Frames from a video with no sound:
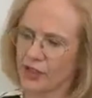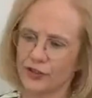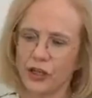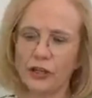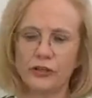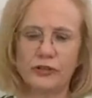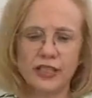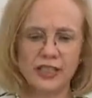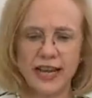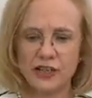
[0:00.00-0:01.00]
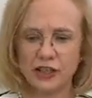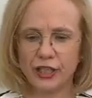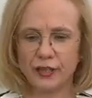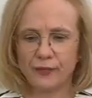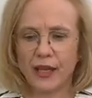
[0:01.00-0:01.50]
So,
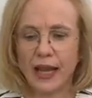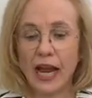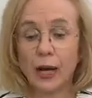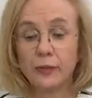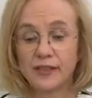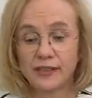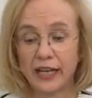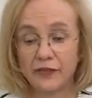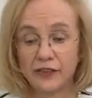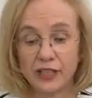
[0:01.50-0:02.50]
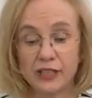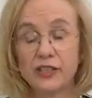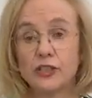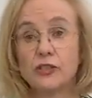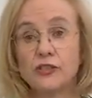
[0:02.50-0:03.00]
Natasha, are we safe to
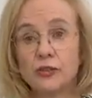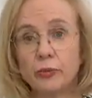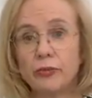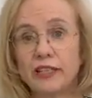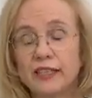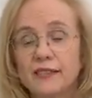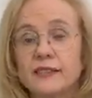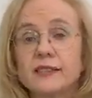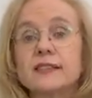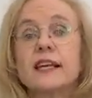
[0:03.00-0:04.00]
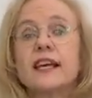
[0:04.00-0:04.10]
continue swimming lessons?